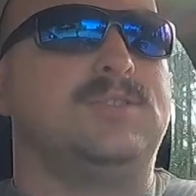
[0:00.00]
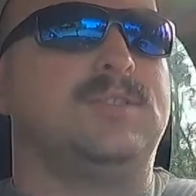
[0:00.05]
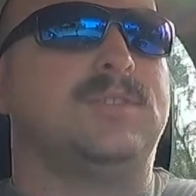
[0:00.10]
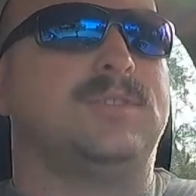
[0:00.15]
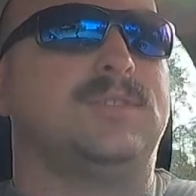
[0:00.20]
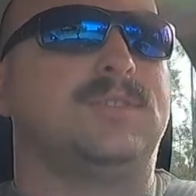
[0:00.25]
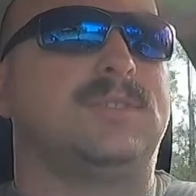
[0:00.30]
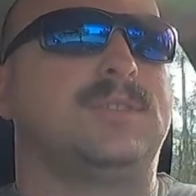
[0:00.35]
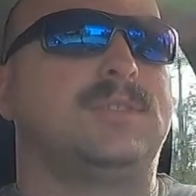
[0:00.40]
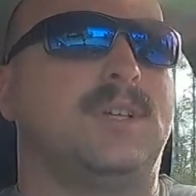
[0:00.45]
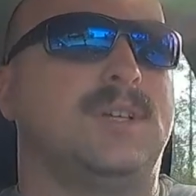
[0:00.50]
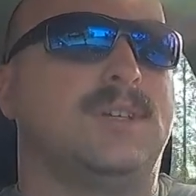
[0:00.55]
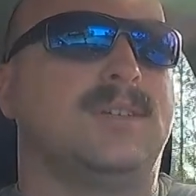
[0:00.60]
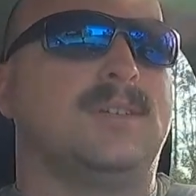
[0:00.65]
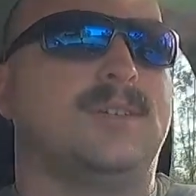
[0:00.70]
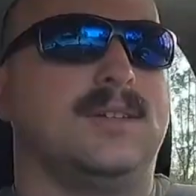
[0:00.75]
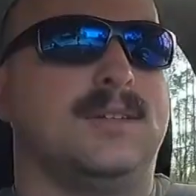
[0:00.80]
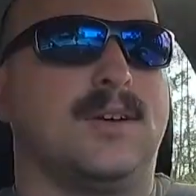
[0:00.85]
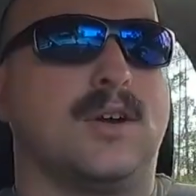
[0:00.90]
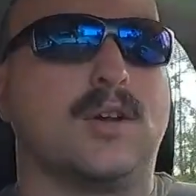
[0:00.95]
just like
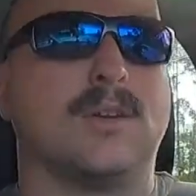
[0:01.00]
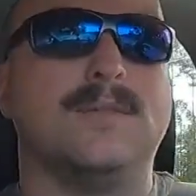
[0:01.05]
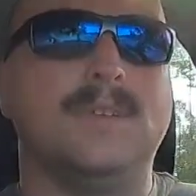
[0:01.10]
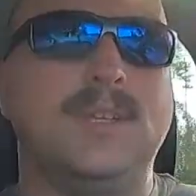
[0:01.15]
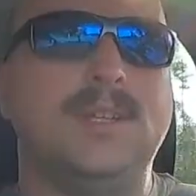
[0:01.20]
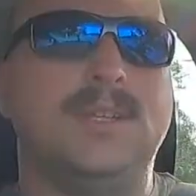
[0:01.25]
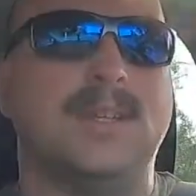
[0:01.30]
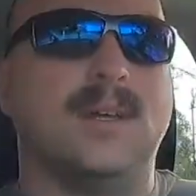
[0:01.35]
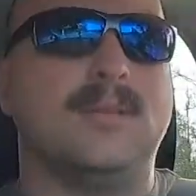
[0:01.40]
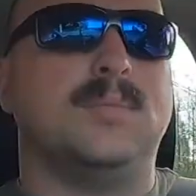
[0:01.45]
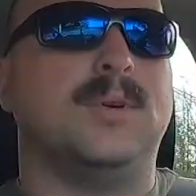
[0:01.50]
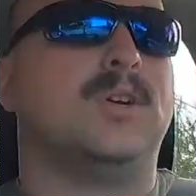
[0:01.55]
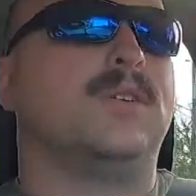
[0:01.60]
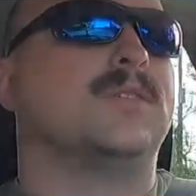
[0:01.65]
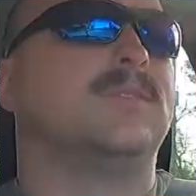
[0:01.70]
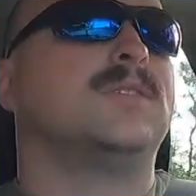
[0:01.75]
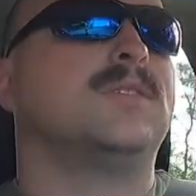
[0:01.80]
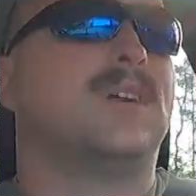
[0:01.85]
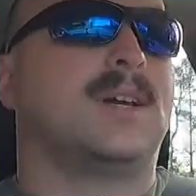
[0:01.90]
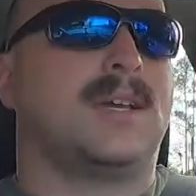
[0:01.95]
an RV
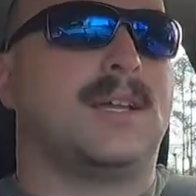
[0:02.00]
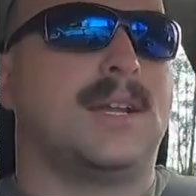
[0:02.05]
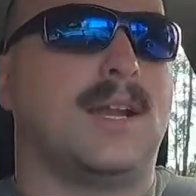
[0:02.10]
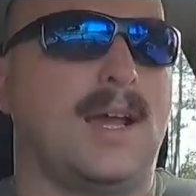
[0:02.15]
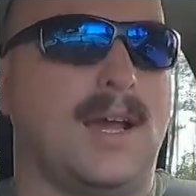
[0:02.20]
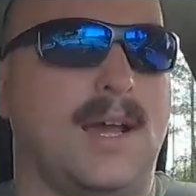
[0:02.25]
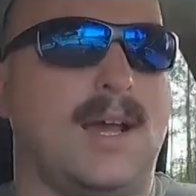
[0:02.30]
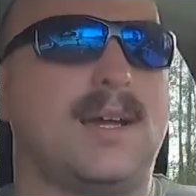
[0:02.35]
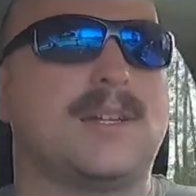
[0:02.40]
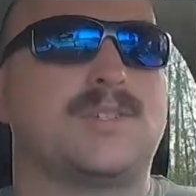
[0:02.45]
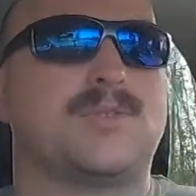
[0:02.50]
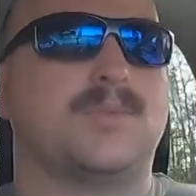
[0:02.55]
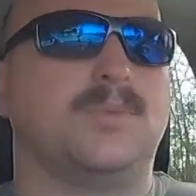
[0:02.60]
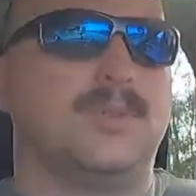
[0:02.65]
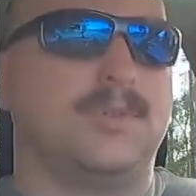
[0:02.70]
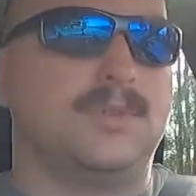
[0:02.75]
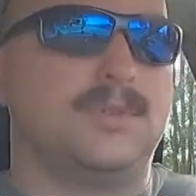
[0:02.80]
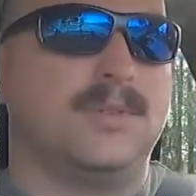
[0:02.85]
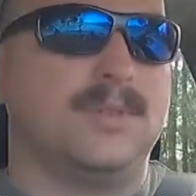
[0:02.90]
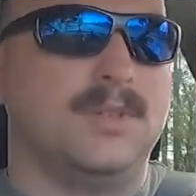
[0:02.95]
deadbolt, like an
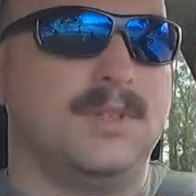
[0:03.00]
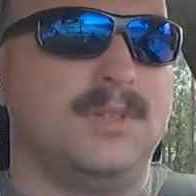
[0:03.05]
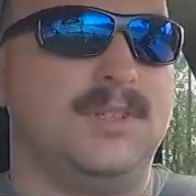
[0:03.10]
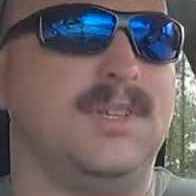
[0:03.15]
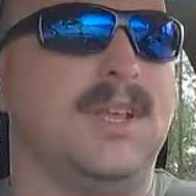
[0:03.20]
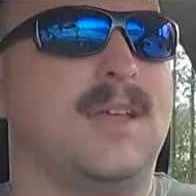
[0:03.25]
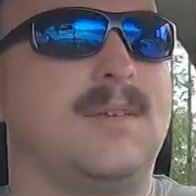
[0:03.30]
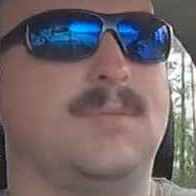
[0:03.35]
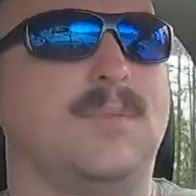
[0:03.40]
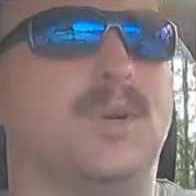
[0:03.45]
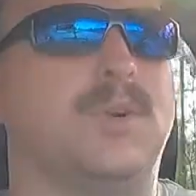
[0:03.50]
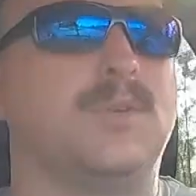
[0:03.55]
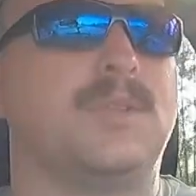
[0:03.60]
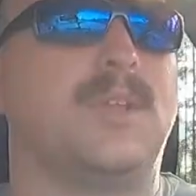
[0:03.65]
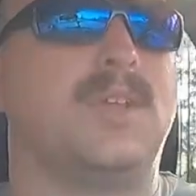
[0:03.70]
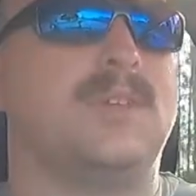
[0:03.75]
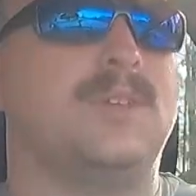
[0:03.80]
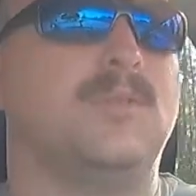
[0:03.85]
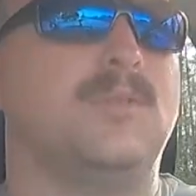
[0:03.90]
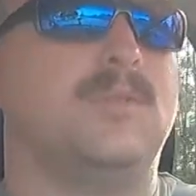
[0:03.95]
actual deadbolt
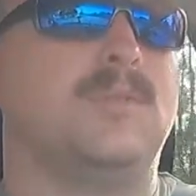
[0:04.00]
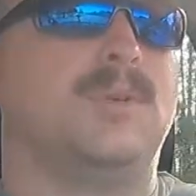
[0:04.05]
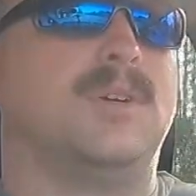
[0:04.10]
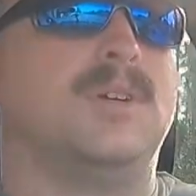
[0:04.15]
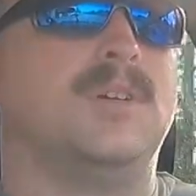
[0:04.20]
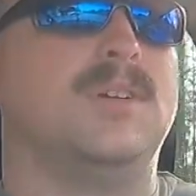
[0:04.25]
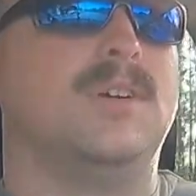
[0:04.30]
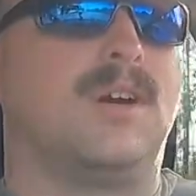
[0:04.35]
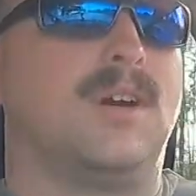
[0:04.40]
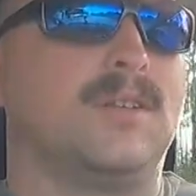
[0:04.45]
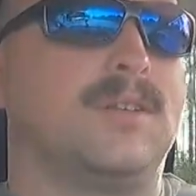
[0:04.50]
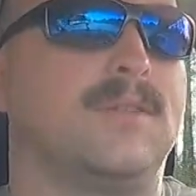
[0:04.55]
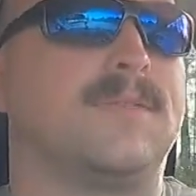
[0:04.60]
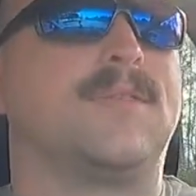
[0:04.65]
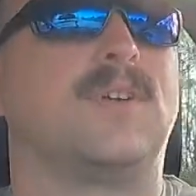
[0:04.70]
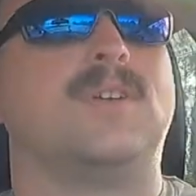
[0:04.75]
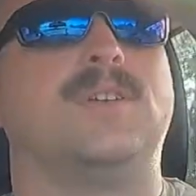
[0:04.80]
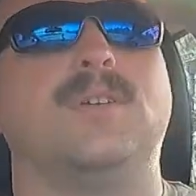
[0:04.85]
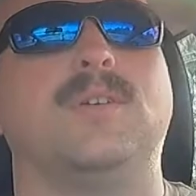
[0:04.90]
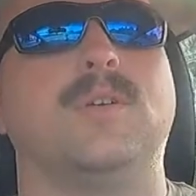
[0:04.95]
that you would put on the
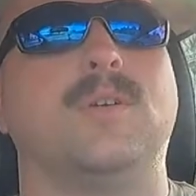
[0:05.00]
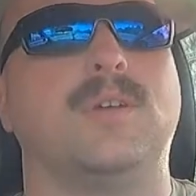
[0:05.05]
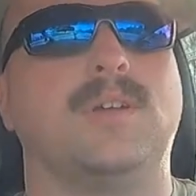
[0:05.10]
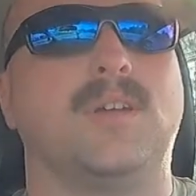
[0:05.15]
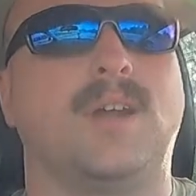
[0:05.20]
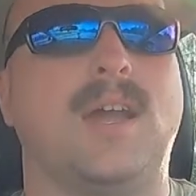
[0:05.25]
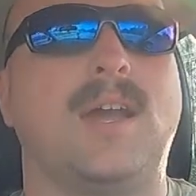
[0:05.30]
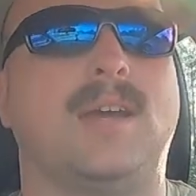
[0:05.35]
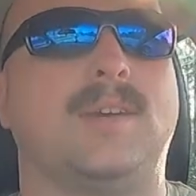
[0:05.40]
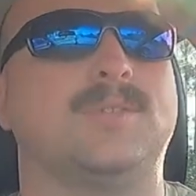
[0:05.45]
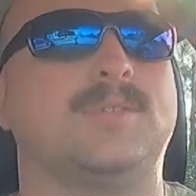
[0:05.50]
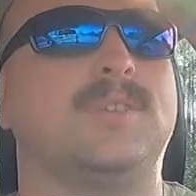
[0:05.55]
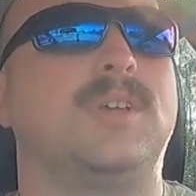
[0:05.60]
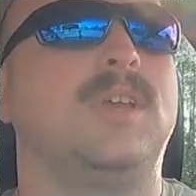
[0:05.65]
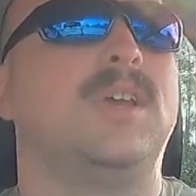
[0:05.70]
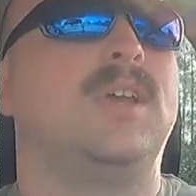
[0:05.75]
front door of your house.